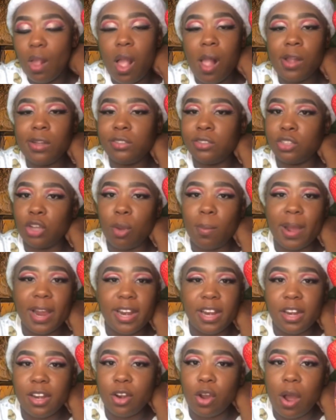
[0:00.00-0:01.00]
nobody
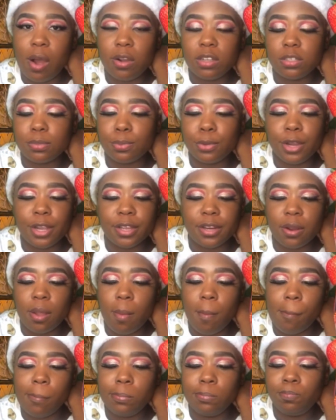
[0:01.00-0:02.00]
didn't know I was pregnant.
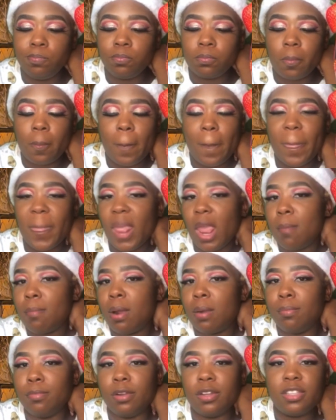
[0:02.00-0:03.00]
My
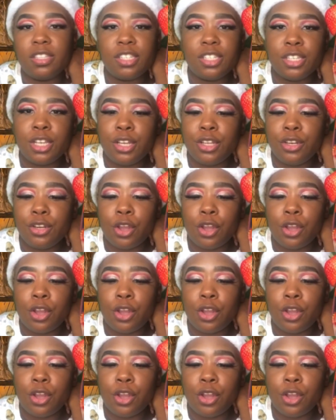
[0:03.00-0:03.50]
brothers didn't